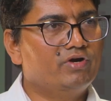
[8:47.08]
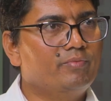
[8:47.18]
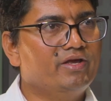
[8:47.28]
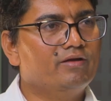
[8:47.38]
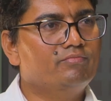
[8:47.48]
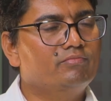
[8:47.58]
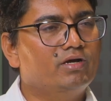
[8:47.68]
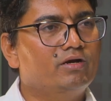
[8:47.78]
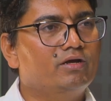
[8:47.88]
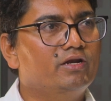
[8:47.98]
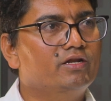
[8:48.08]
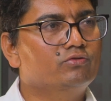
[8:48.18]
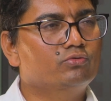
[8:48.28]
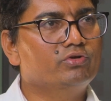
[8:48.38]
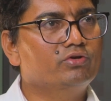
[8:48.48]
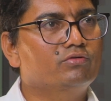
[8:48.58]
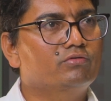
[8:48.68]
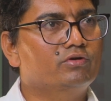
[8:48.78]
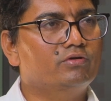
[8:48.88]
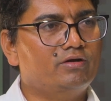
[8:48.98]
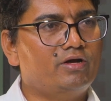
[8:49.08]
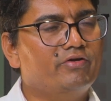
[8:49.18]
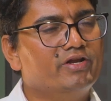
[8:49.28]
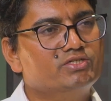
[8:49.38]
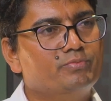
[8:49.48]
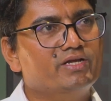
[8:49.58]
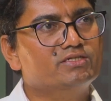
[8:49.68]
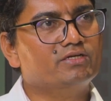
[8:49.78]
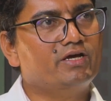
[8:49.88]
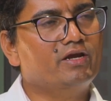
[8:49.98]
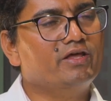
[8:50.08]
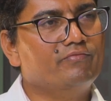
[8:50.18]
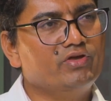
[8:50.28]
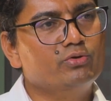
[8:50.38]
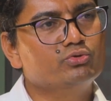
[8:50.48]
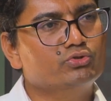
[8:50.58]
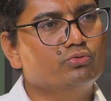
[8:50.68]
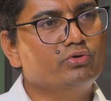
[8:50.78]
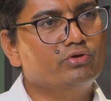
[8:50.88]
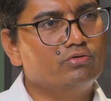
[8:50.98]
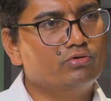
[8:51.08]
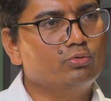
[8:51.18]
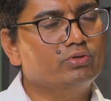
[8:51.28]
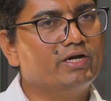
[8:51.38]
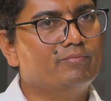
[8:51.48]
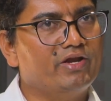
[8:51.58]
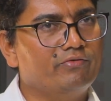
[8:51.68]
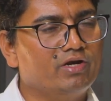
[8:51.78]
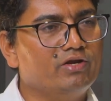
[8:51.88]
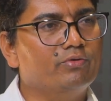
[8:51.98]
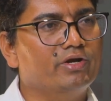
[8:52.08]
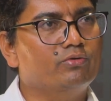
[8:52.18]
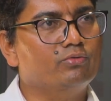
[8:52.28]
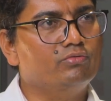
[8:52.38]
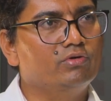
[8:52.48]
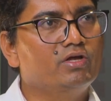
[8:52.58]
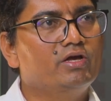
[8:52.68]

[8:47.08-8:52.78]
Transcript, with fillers: What we have learned through our experience. Earlier we used to do that manually, going to